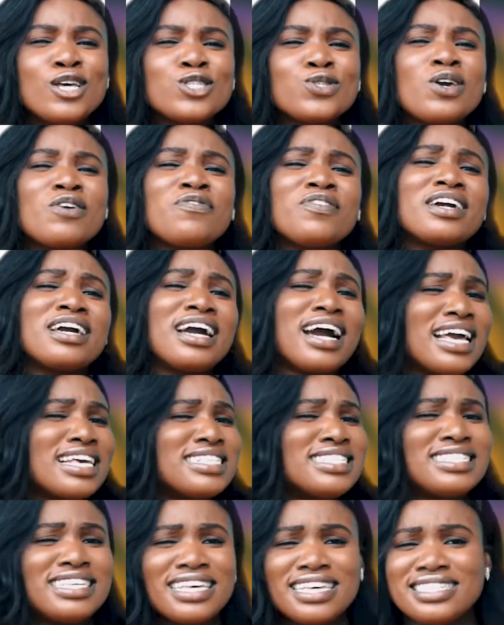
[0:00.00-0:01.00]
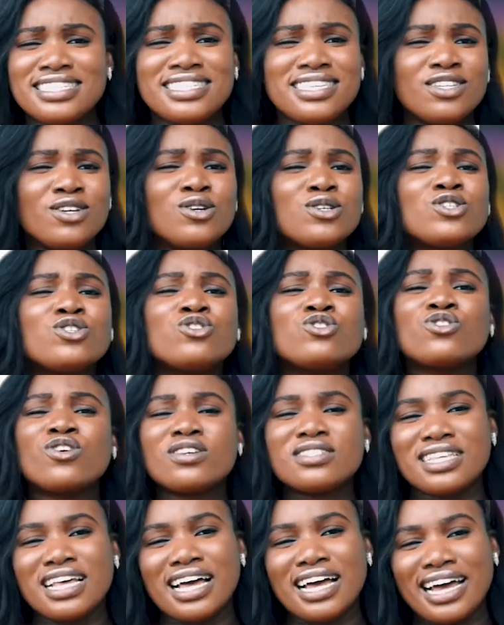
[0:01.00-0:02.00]
So if a guy says it, just
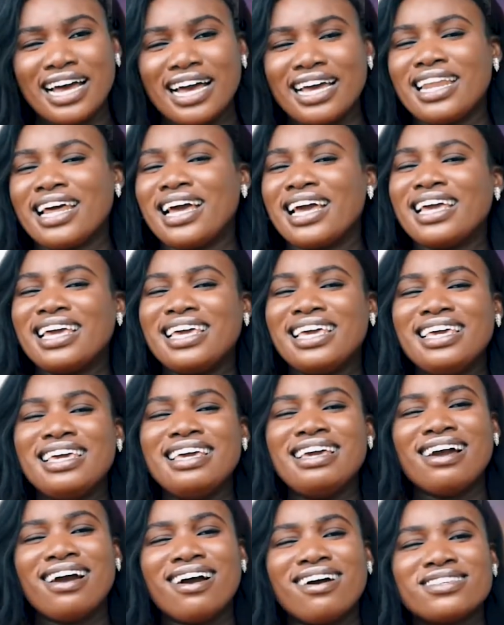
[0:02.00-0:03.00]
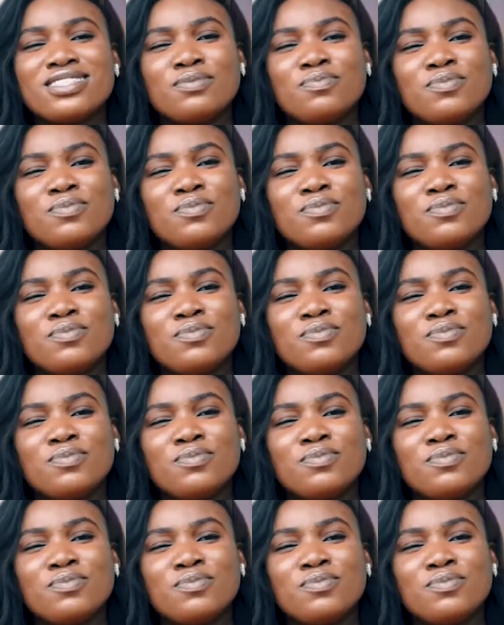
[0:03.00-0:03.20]
trust that guy that he has